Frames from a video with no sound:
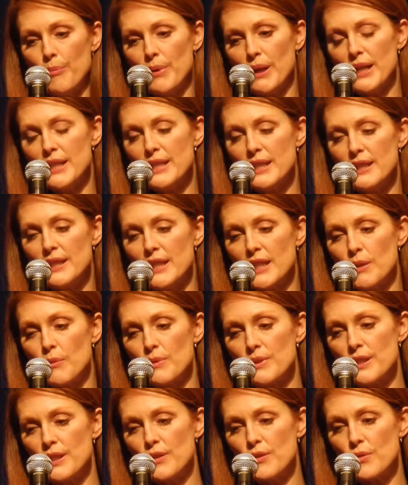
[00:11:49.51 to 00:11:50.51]
But I did think it
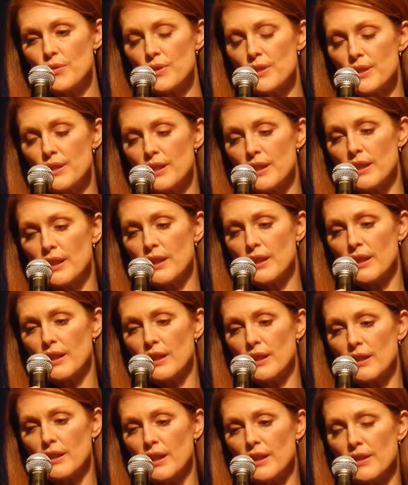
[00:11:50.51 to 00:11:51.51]
was
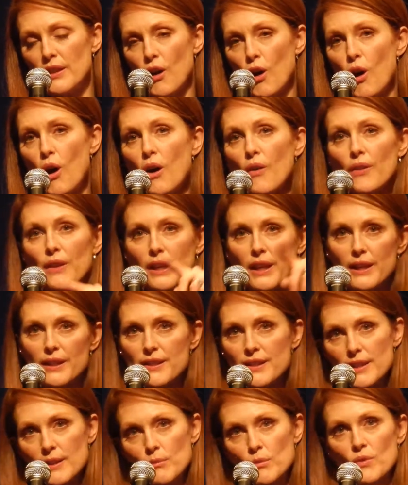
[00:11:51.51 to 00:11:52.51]
interesting that all the
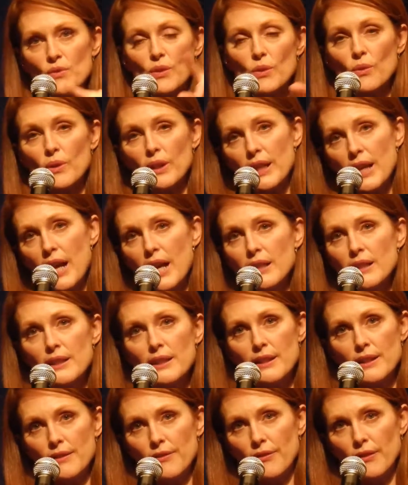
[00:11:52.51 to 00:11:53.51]
kids in the movie
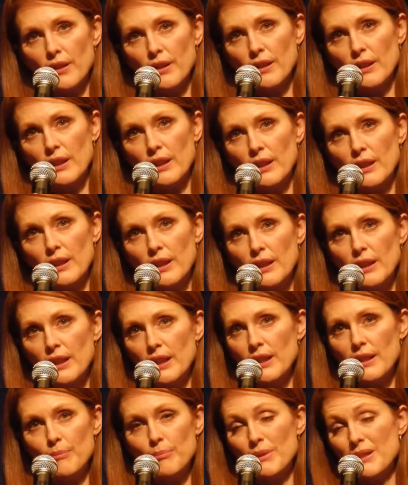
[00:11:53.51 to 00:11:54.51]
reacted differently and
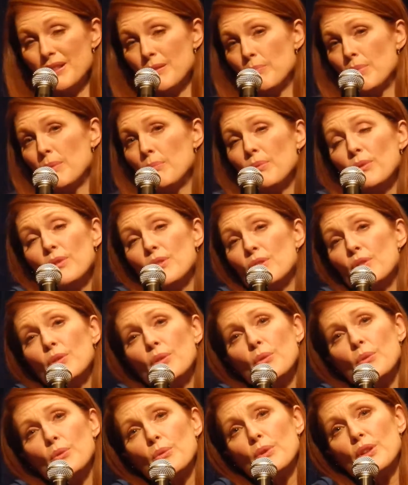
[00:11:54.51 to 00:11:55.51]
had it, because people
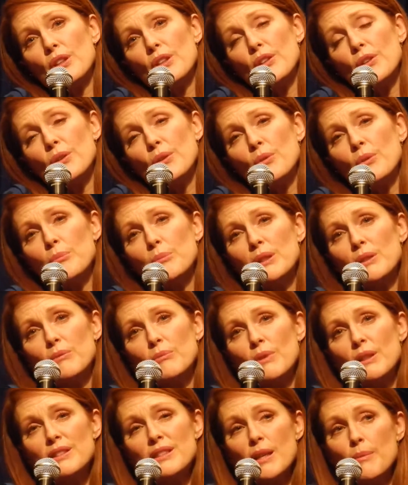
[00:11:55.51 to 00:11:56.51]
do, you know. I mean,
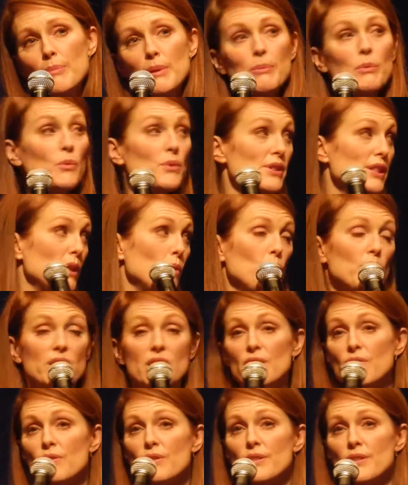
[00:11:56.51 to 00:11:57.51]
some people would say, "What
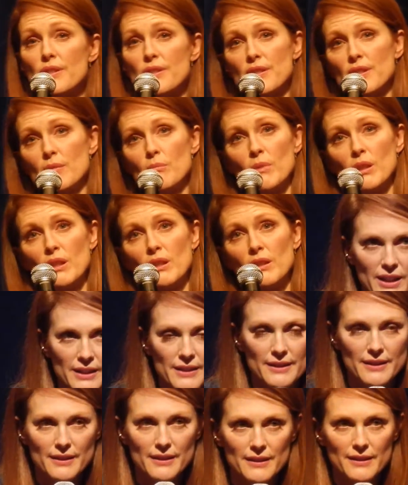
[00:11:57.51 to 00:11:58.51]
difference does it make?"
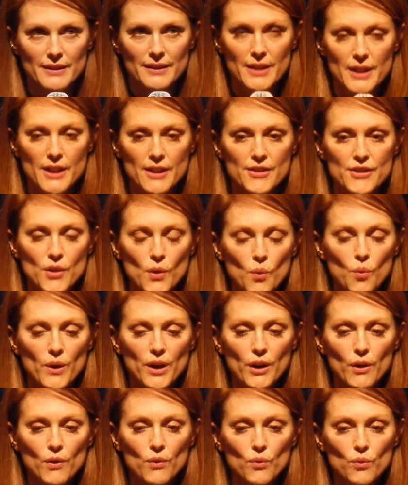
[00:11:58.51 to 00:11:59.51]
So
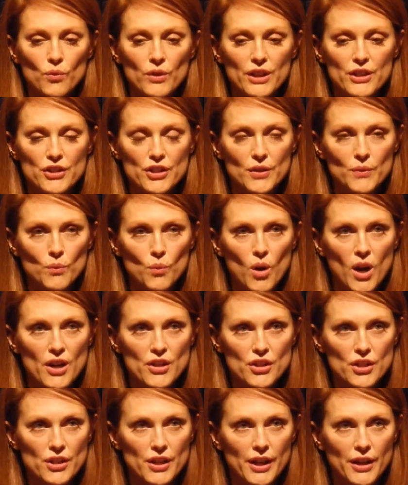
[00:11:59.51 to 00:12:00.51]
where Rich and
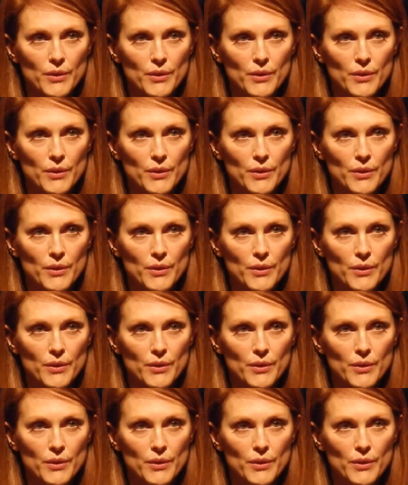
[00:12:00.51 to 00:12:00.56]
Wash and